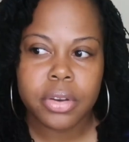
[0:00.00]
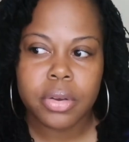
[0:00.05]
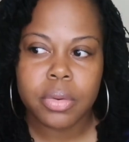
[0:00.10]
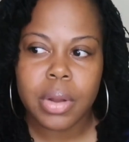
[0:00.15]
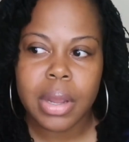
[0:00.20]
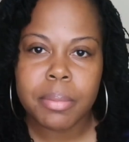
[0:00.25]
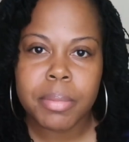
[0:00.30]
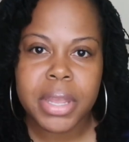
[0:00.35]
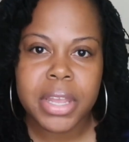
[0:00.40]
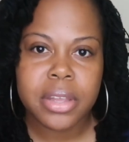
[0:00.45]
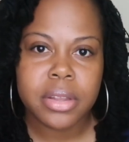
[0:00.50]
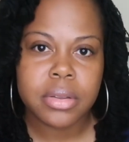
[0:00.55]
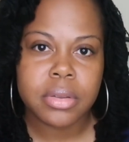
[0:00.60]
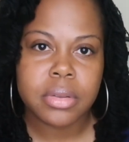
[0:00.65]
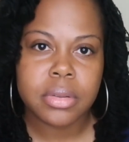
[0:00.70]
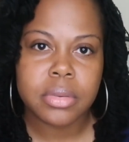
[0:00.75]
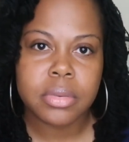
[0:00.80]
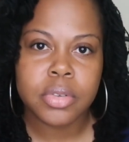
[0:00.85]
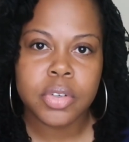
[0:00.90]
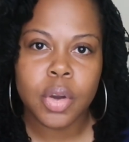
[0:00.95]
know, I may
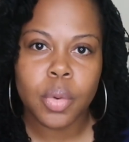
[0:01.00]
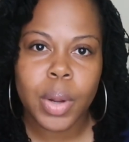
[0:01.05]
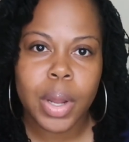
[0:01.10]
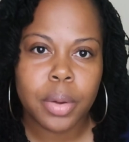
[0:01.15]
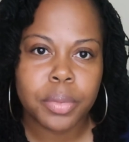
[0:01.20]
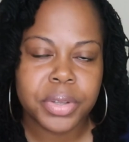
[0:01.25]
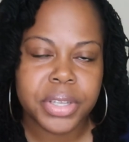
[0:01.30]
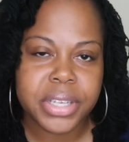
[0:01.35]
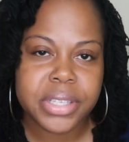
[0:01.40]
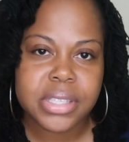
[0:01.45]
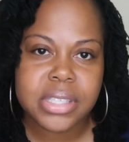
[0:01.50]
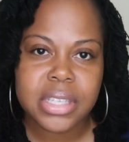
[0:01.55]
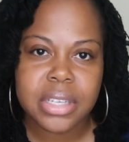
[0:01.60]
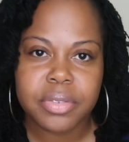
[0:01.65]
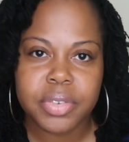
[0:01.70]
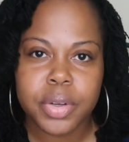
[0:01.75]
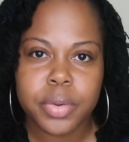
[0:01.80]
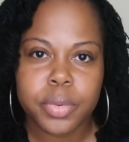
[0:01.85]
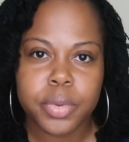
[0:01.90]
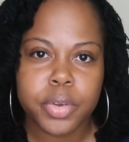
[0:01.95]
go out and get
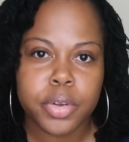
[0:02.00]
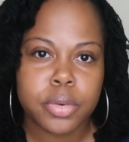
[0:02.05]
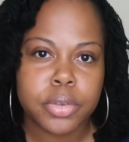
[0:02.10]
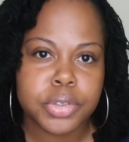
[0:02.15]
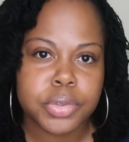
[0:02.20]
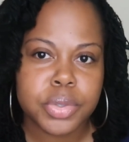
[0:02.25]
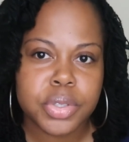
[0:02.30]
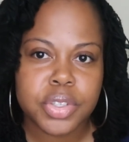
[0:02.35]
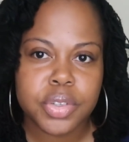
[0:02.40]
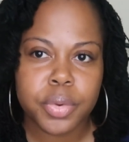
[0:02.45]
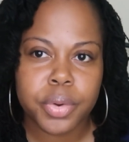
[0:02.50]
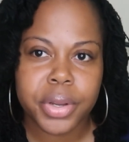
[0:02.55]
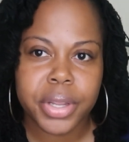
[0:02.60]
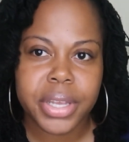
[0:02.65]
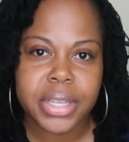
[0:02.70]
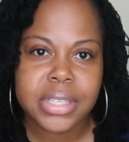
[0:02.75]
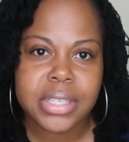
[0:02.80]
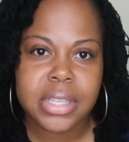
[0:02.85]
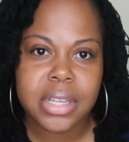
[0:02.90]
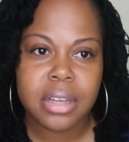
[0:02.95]
stuff, go to the grocery store and
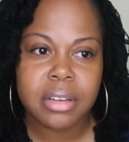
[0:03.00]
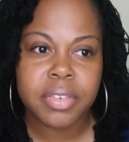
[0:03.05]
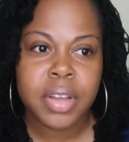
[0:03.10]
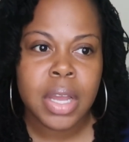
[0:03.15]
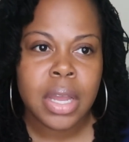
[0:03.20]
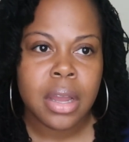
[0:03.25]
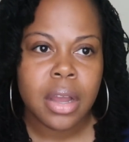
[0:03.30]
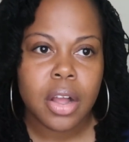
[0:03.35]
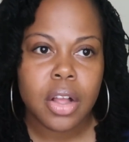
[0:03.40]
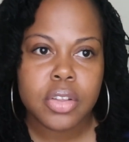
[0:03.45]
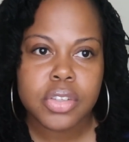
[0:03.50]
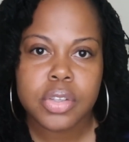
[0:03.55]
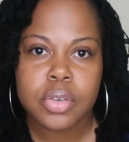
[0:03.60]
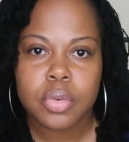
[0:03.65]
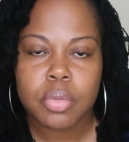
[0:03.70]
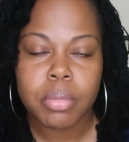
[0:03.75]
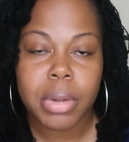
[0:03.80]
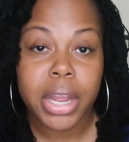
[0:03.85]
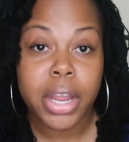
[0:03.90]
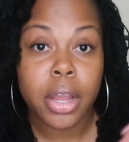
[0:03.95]
get stuff.
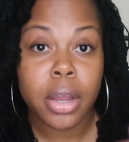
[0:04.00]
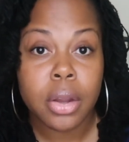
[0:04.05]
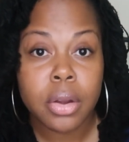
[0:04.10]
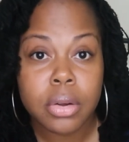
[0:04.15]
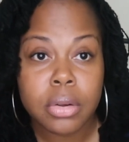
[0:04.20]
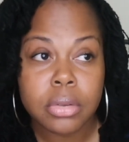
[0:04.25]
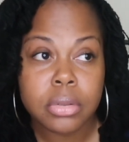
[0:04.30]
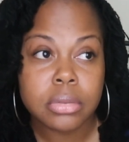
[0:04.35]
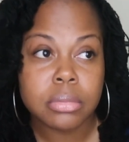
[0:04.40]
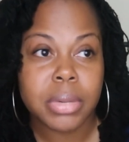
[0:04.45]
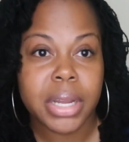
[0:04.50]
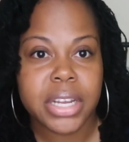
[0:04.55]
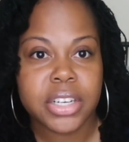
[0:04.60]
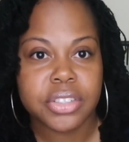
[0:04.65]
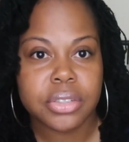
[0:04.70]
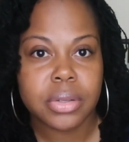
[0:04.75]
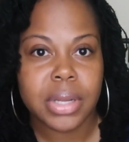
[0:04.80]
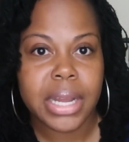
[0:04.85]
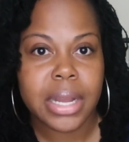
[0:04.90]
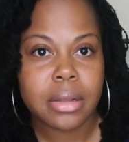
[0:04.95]
Also, my
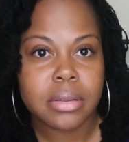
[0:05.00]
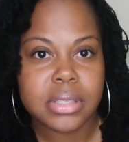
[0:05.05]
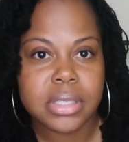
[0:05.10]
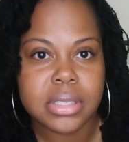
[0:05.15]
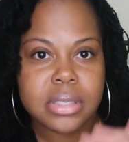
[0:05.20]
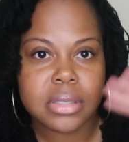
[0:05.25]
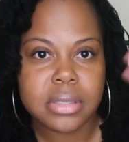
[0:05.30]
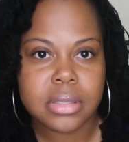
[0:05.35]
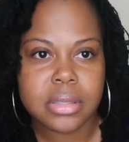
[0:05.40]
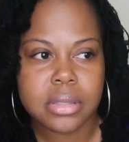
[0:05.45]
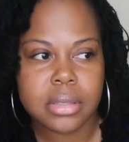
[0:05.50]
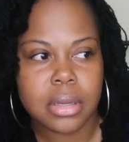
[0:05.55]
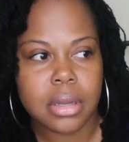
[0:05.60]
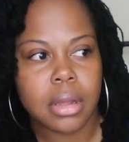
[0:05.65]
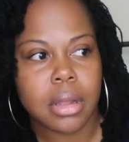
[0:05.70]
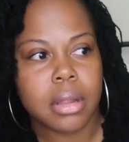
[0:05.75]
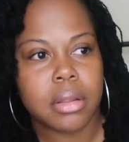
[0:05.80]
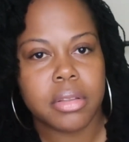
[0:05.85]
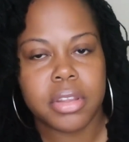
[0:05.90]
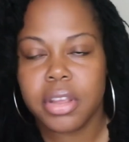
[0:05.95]
actual house is
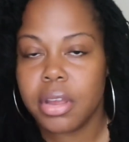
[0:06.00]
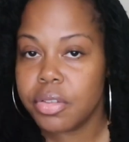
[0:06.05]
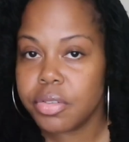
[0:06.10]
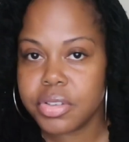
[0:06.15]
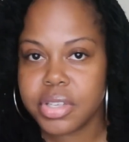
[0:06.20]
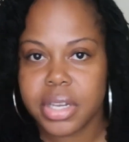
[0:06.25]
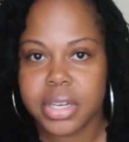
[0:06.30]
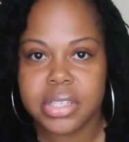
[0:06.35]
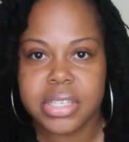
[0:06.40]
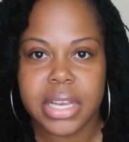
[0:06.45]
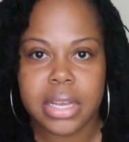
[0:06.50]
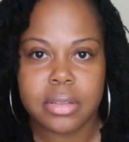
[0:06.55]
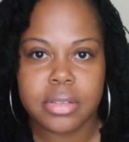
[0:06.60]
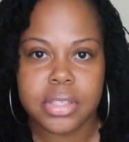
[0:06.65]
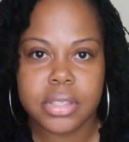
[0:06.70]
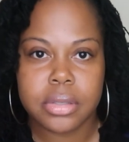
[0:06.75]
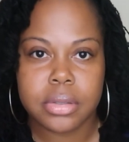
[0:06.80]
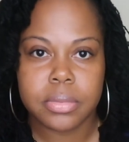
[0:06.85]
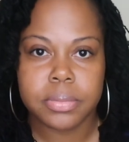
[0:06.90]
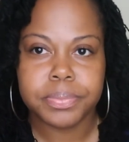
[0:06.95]
on the other side of town,
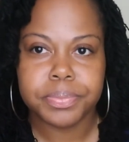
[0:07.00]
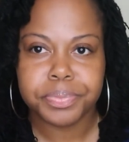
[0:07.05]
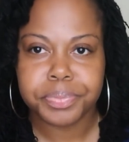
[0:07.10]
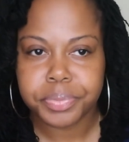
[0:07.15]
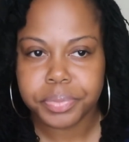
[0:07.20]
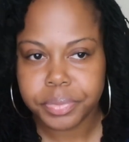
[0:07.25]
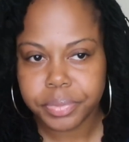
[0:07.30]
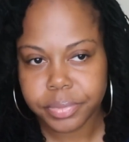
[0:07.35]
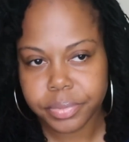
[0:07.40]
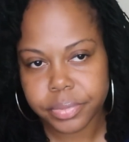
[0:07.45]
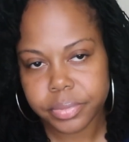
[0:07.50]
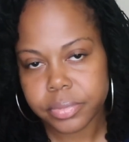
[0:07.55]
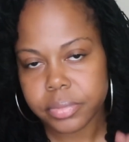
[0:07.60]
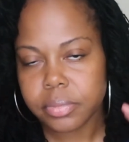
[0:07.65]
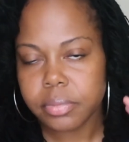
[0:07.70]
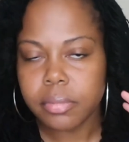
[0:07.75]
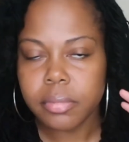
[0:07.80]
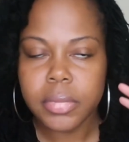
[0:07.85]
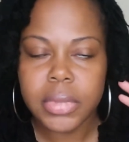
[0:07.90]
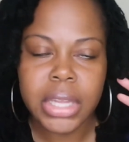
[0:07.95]
so
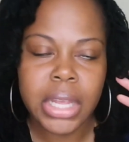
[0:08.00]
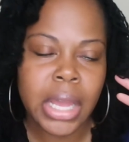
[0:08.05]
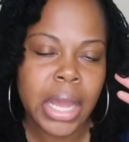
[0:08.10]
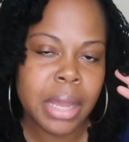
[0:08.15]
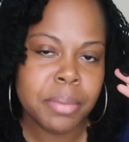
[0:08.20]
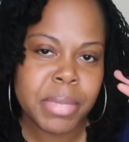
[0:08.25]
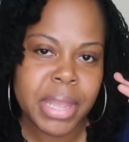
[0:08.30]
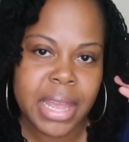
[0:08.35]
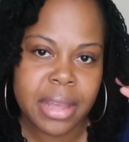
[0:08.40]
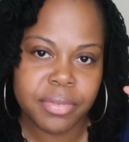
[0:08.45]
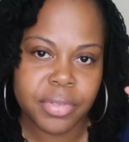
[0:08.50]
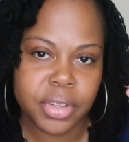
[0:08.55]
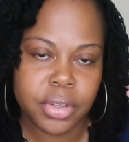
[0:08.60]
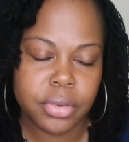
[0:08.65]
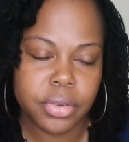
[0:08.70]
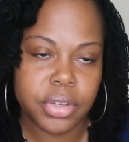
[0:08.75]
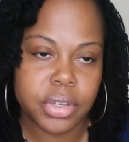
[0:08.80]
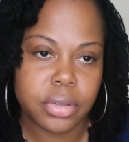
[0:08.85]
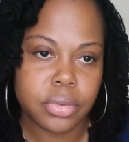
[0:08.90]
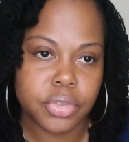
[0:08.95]
I may have to,
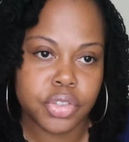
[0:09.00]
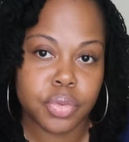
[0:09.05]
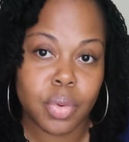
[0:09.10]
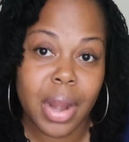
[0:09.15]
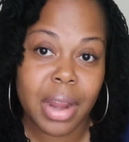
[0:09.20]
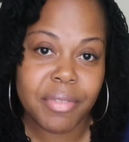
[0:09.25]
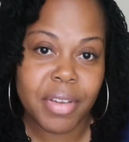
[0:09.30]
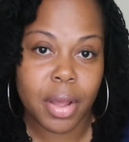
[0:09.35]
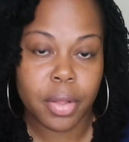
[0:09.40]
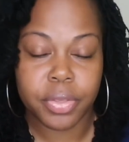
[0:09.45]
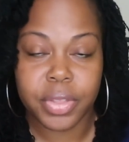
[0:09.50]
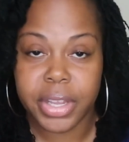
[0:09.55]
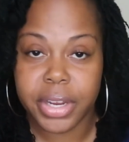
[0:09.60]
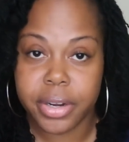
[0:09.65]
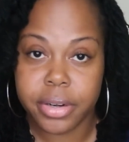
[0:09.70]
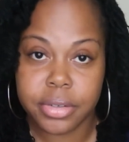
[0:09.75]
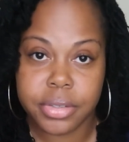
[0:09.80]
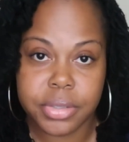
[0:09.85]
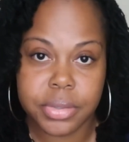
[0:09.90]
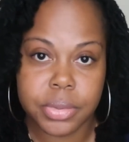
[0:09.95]
you know, drive out
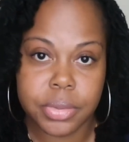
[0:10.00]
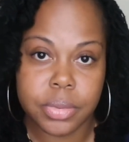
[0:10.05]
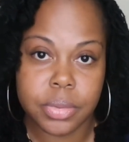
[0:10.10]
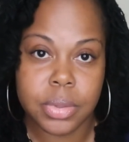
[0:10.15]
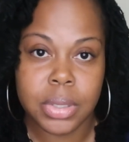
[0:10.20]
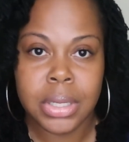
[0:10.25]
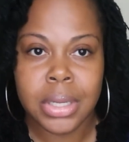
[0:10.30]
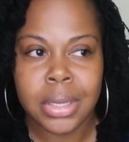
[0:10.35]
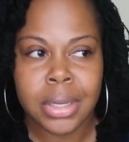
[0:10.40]
there to